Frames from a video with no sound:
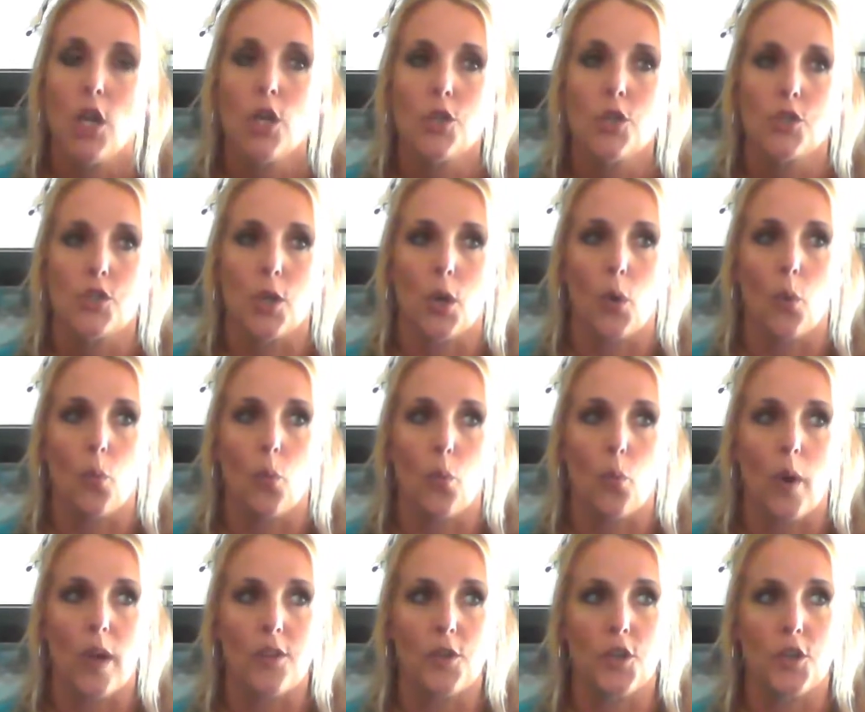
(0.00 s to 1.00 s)
So
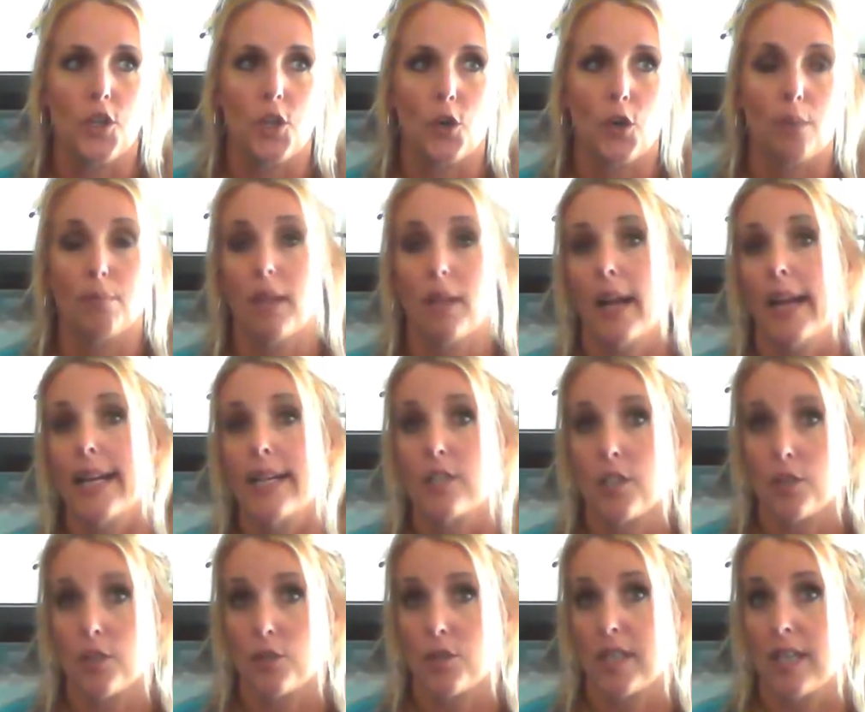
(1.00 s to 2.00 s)
whether you're applying it to
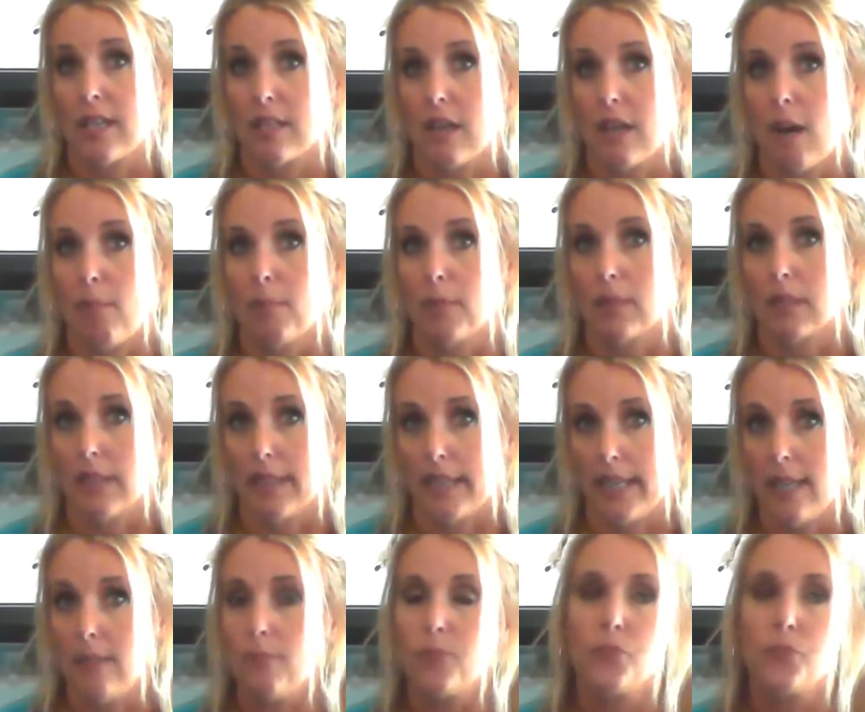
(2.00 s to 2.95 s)
your skin topically